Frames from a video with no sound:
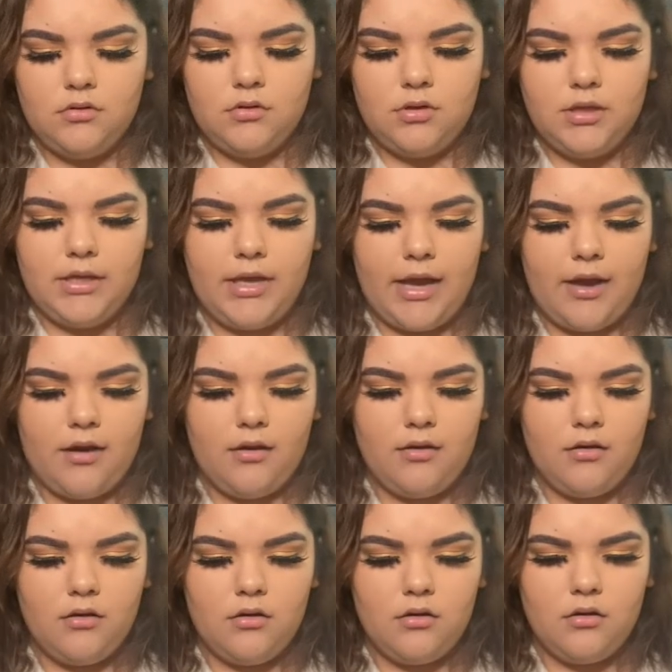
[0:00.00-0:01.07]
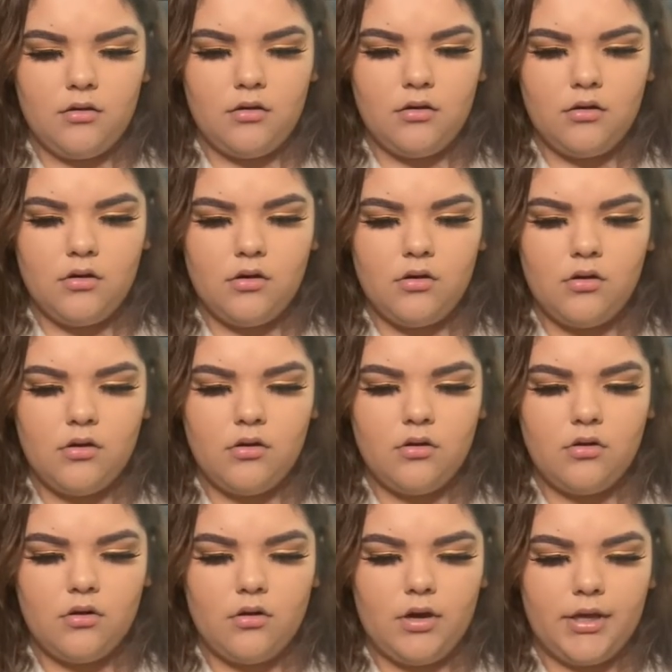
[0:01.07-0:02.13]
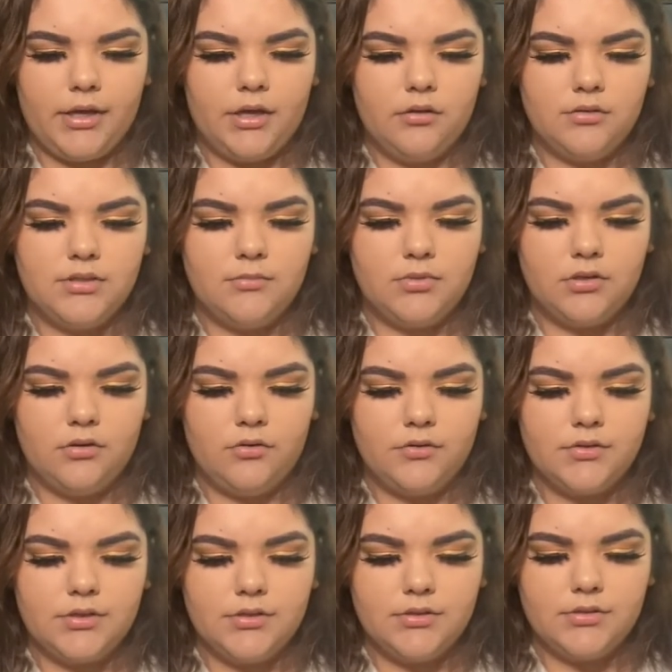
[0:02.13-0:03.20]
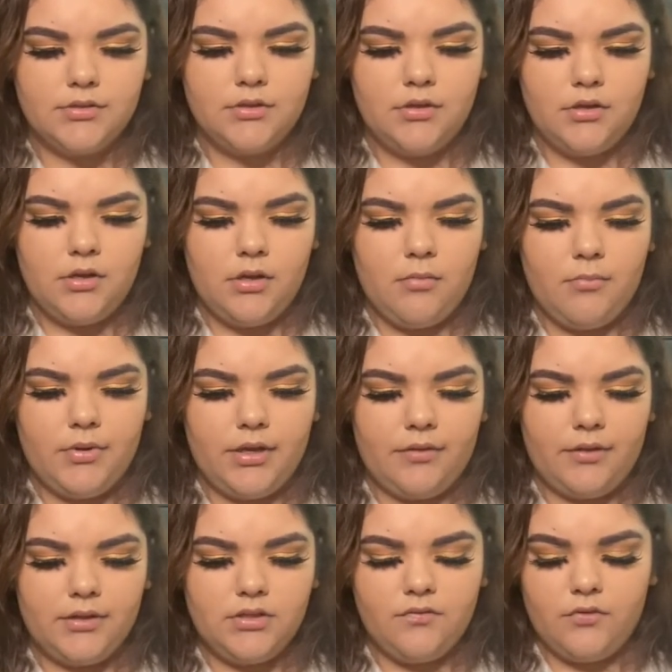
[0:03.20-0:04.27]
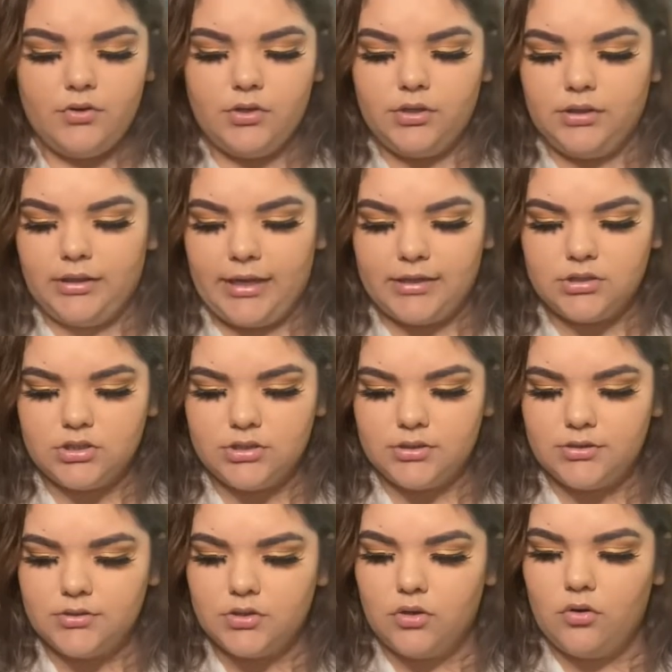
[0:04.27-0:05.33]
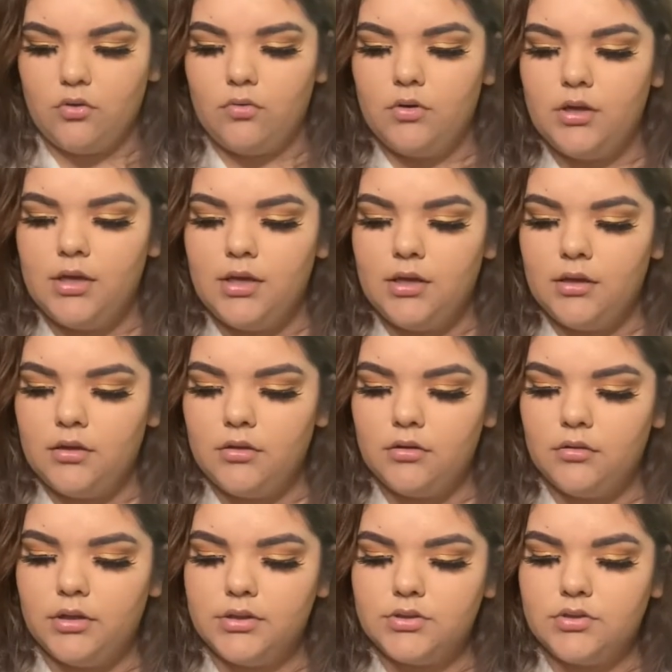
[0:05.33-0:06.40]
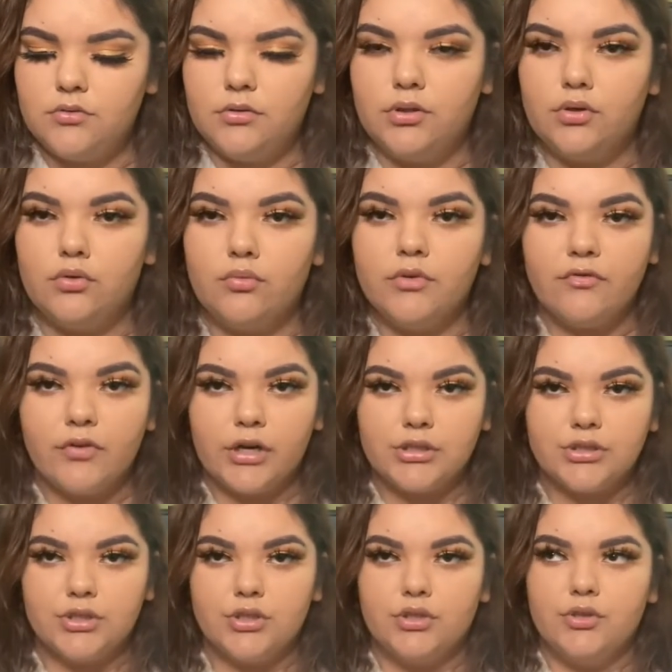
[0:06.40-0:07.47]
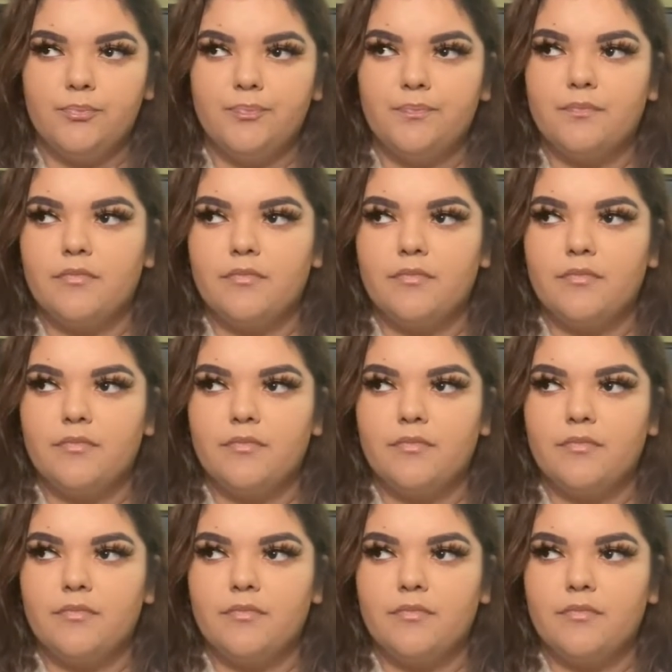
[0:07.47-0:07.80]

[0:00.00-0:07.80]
yeah, oh, I can't seem to close this. But yeah, that's for lashes. So let's do a little refresher.